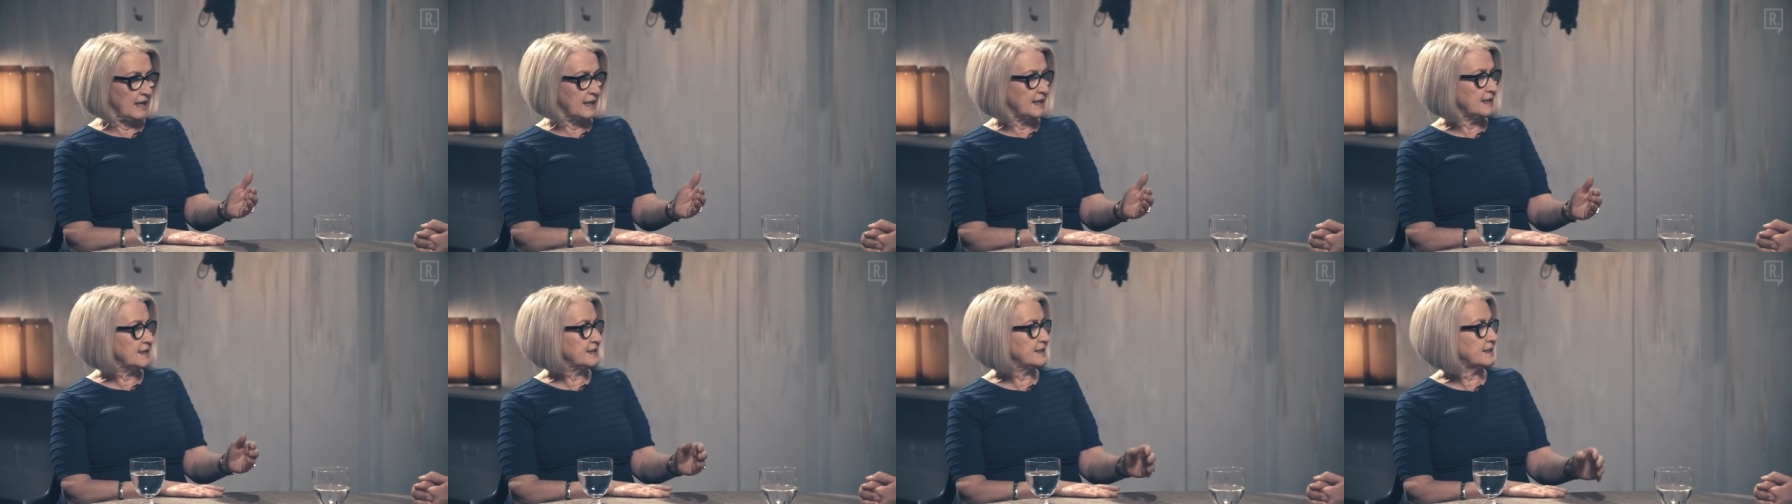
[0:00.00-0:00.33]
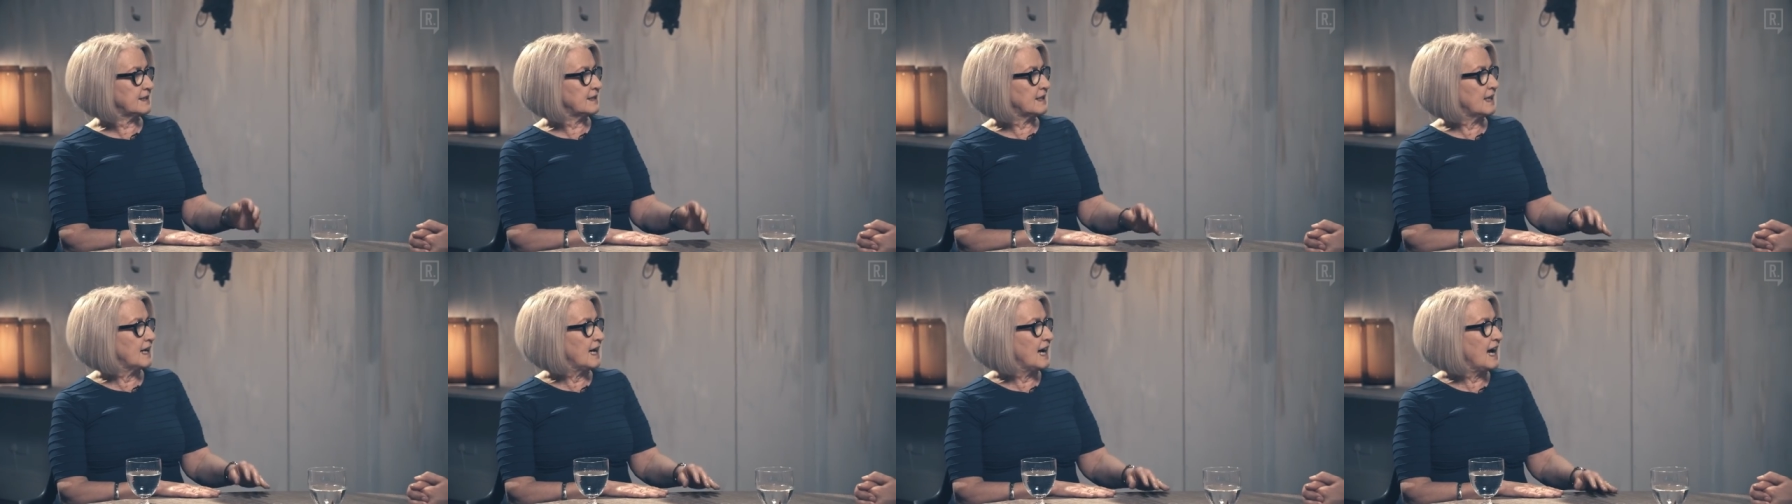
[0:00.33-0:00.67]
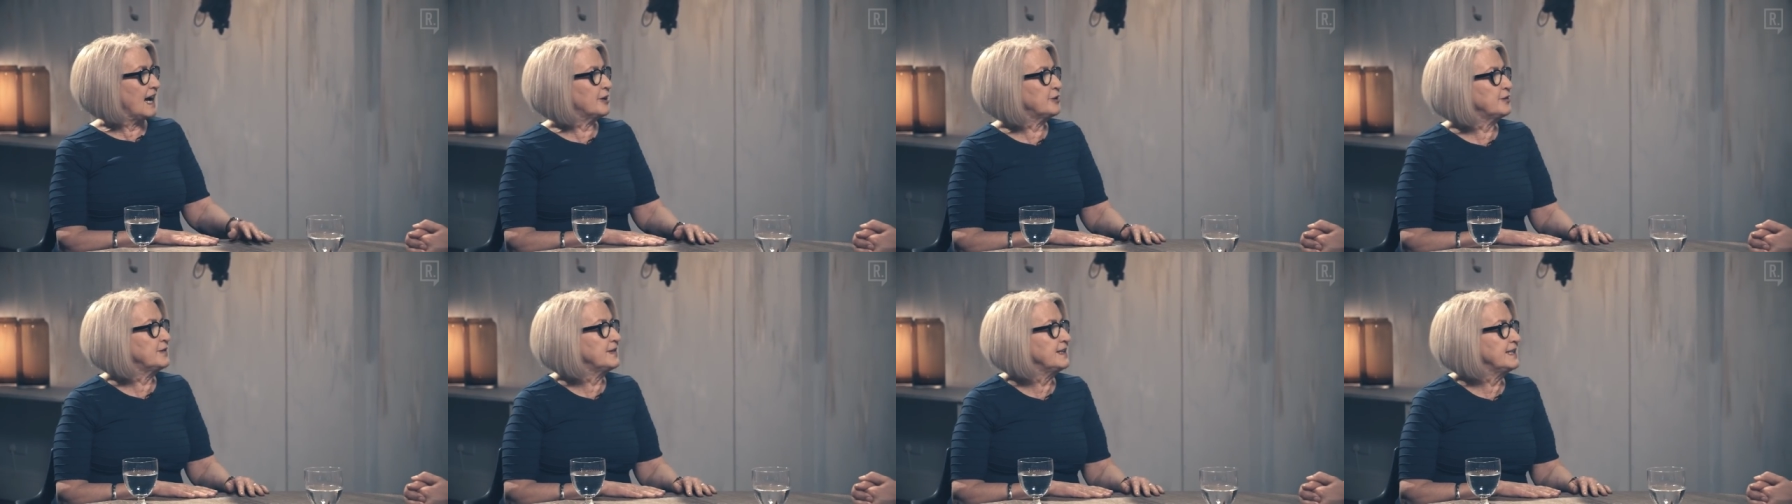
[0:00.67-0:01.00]
He said,
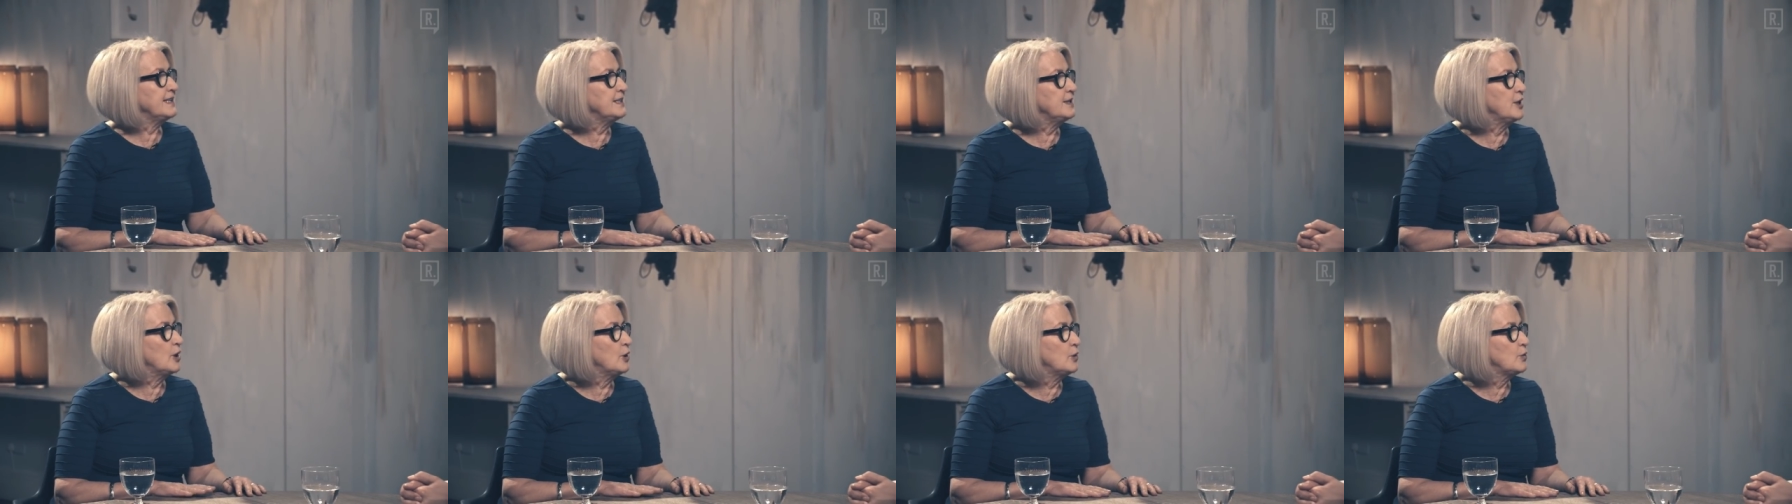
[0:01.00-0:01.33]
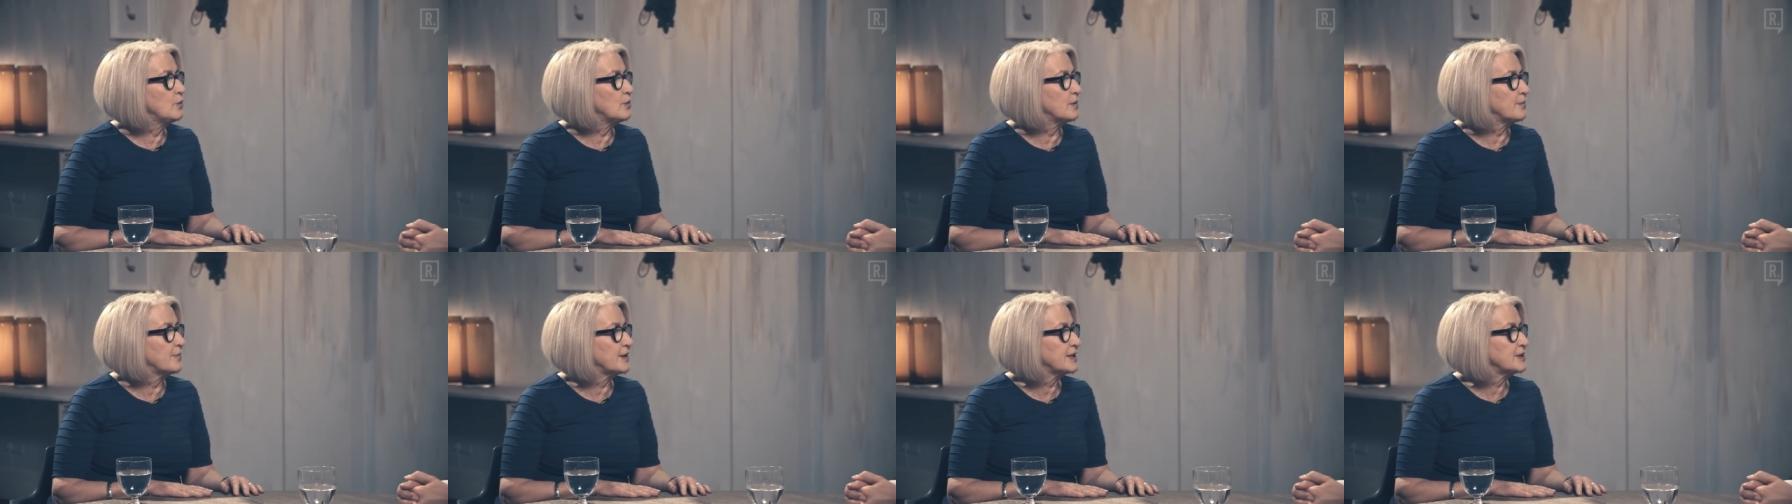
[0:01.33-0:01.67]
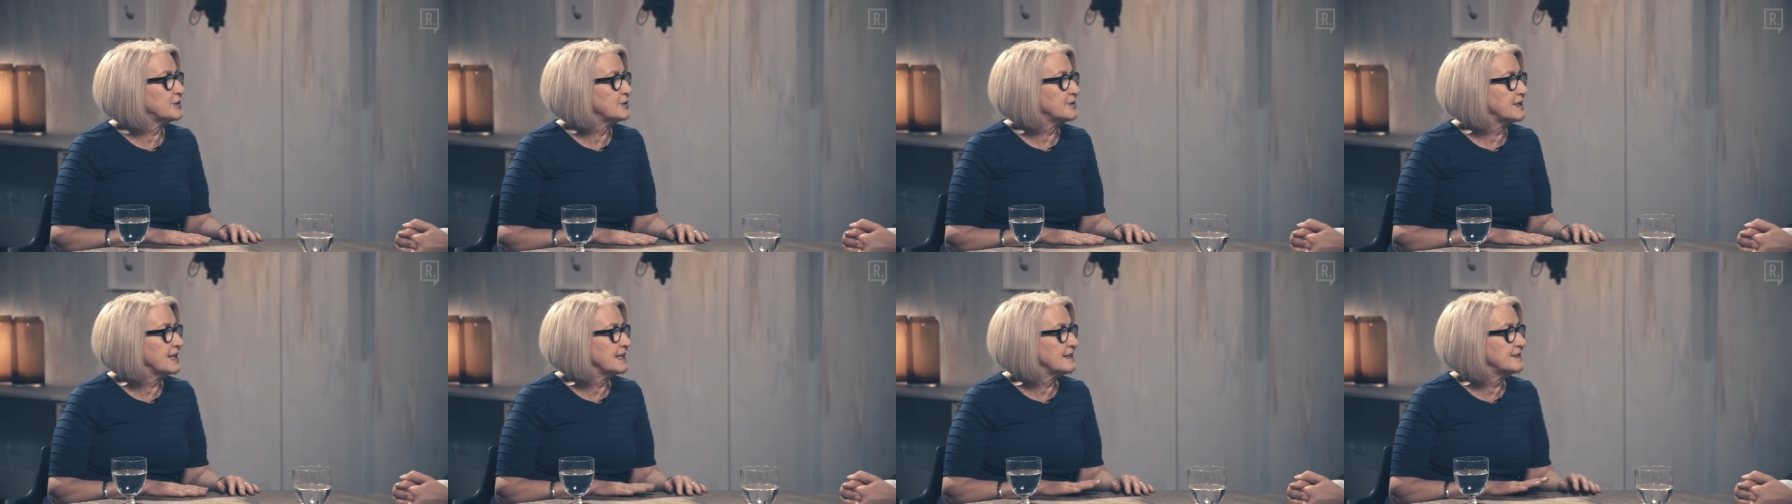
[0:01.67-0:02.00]
how do they know about
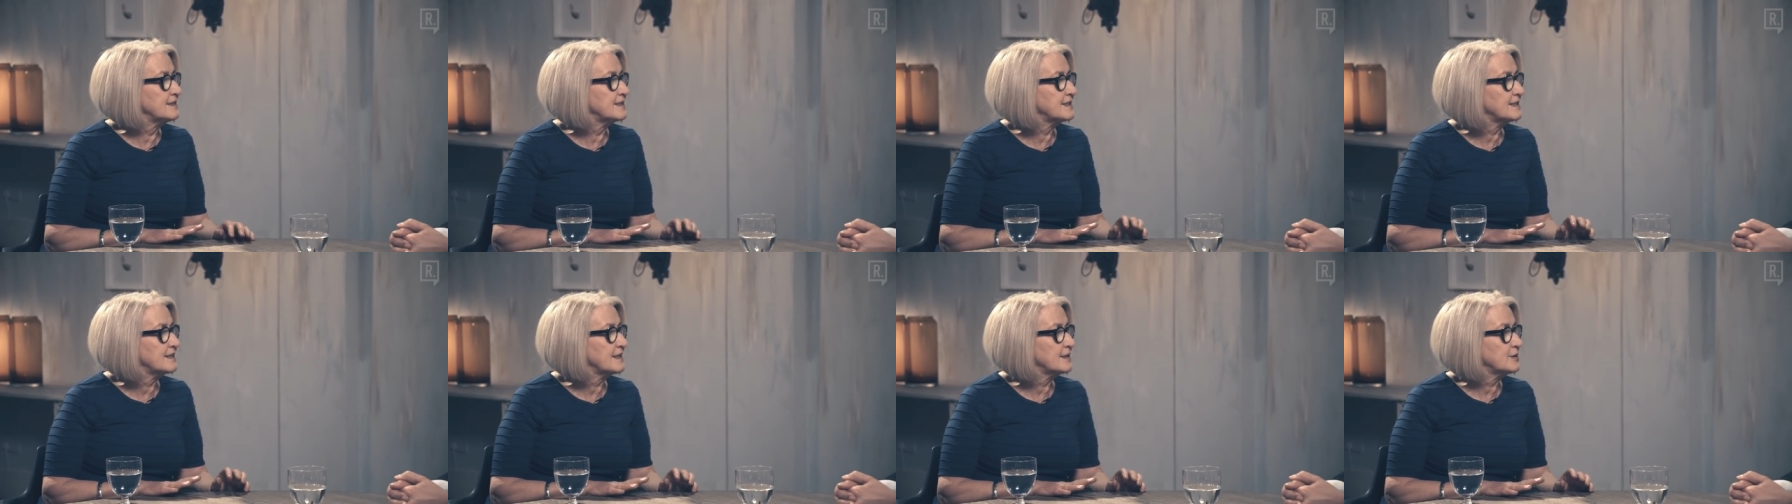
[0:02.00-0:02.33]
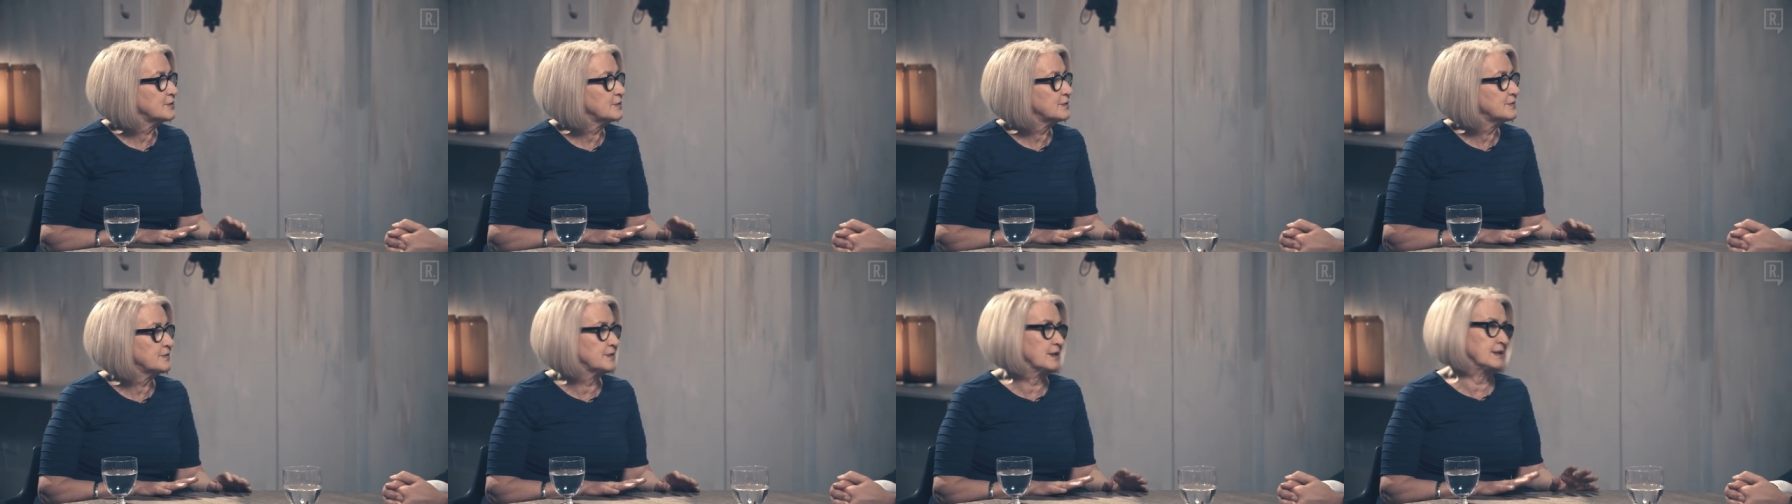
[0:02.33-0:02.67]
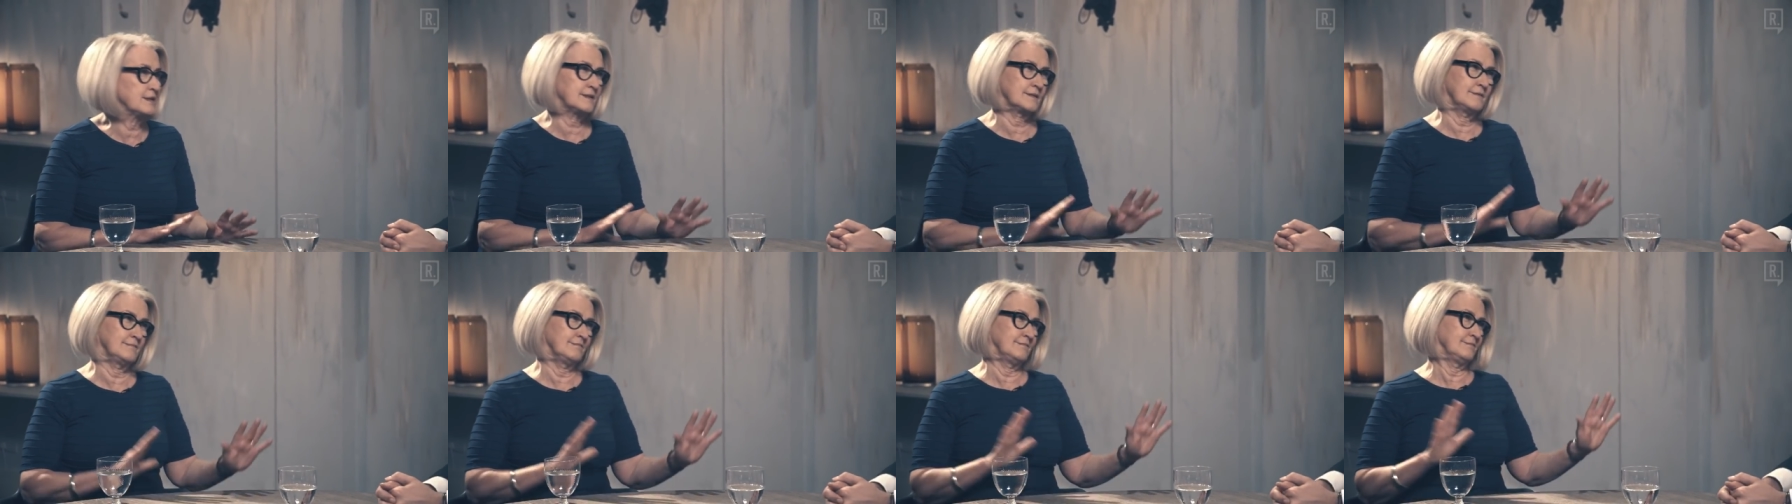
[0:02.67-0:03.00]
Uganda's cut-off date? I
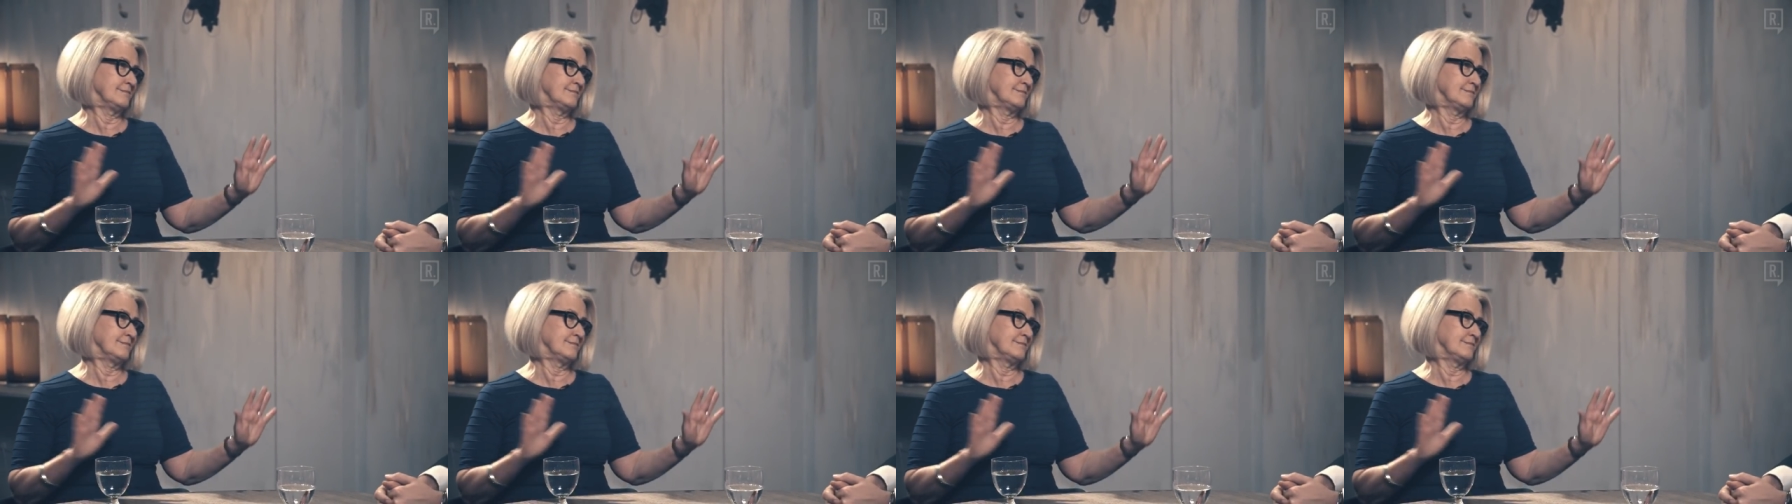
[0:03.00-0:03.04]
said,